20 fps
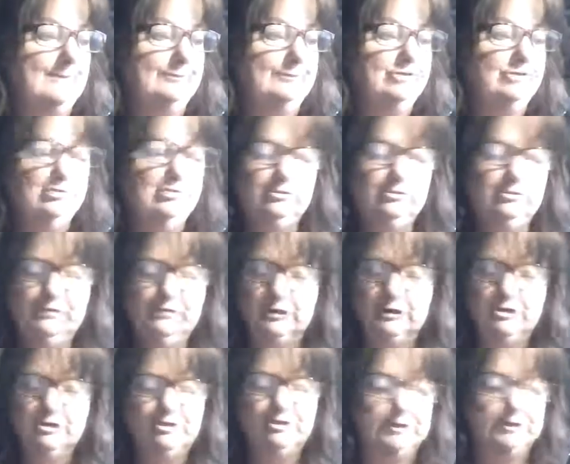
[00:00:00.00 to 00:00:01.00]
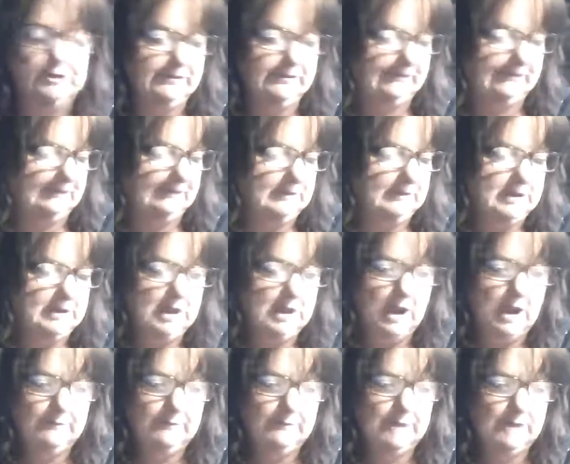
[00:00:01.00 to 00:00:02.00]
Due diligence.
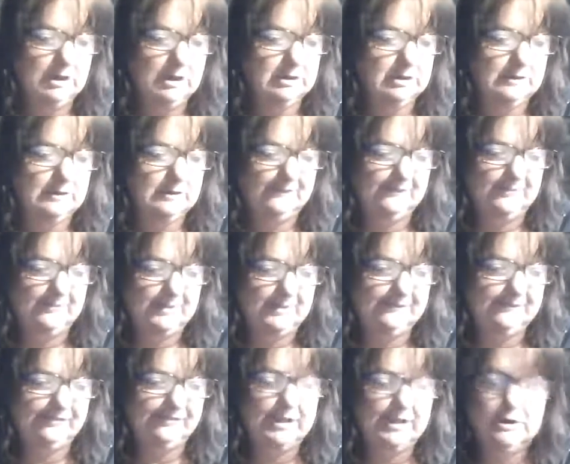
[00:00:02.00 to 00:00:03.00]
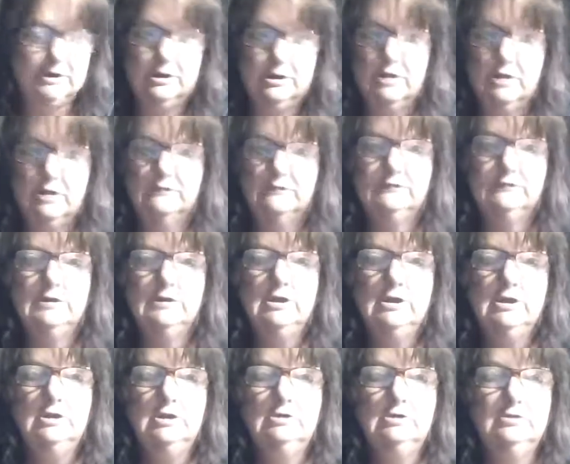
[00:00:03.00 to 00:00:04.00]
I'm not going to express that enough.
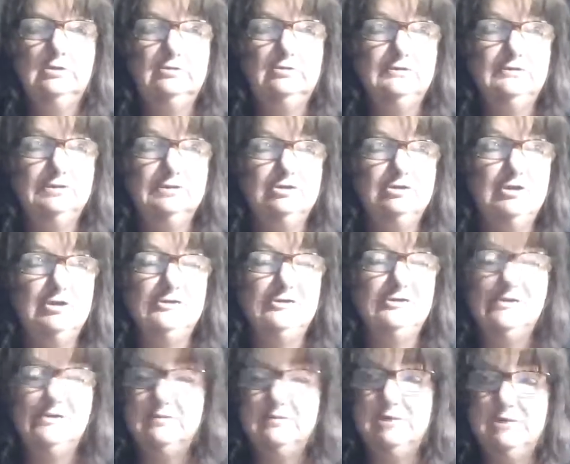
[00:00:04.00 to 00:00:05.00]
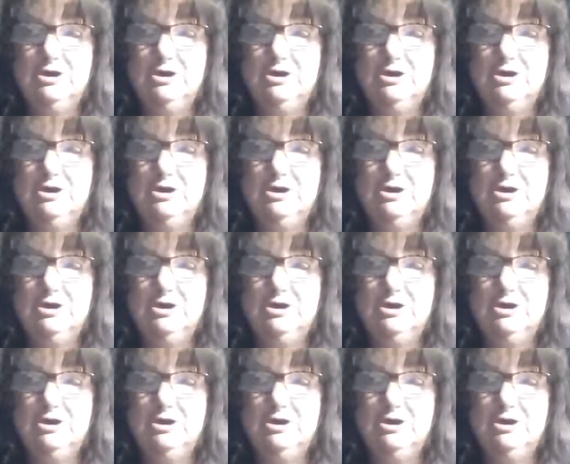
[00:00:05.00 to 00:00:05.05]
Due diligence can be